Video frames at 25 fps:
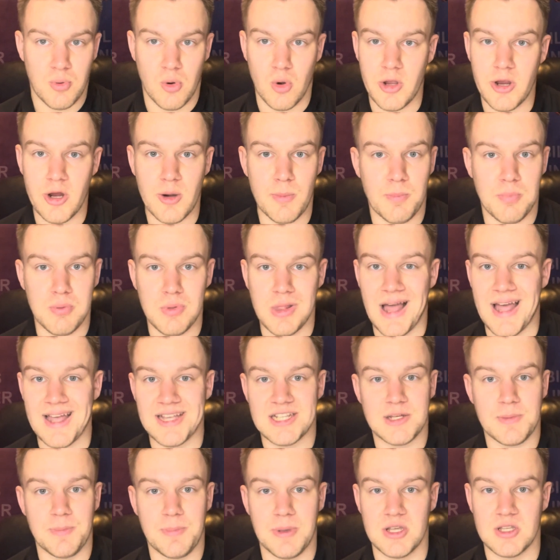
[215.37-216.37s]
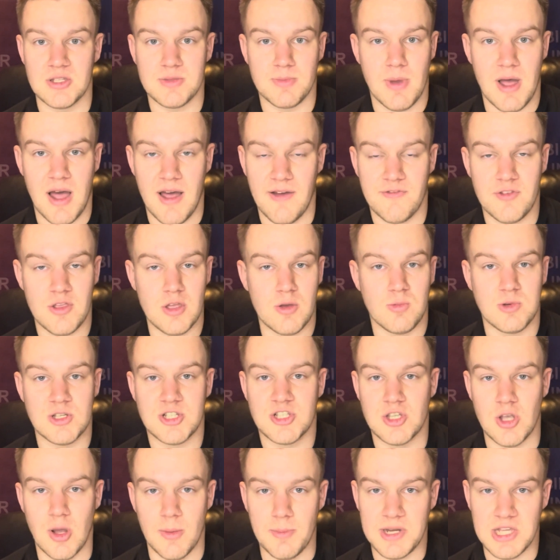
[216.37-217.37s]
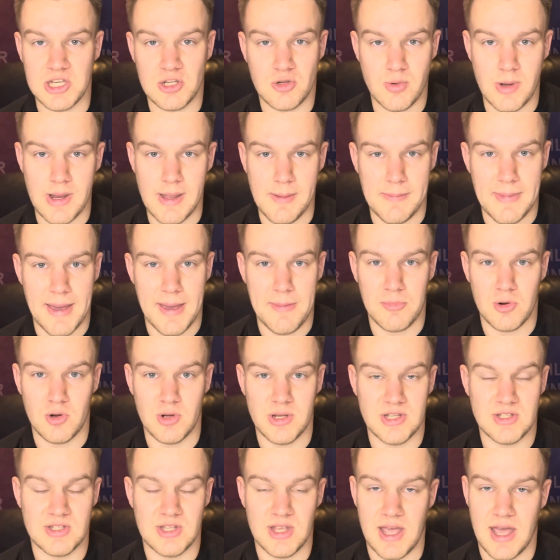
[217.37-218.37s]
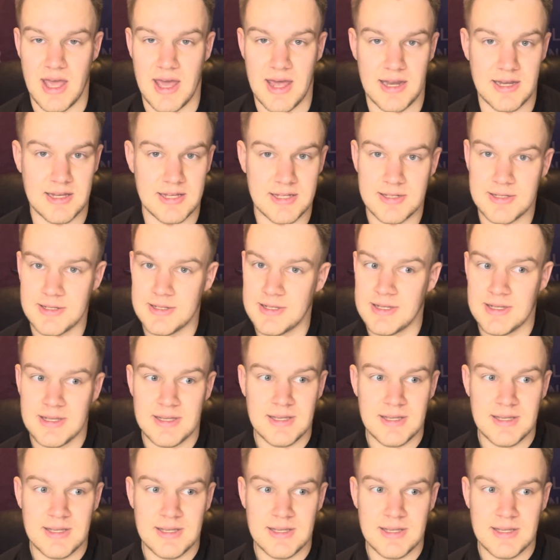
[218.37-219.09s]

Poyer blessed Bills Mafia with so many great memories and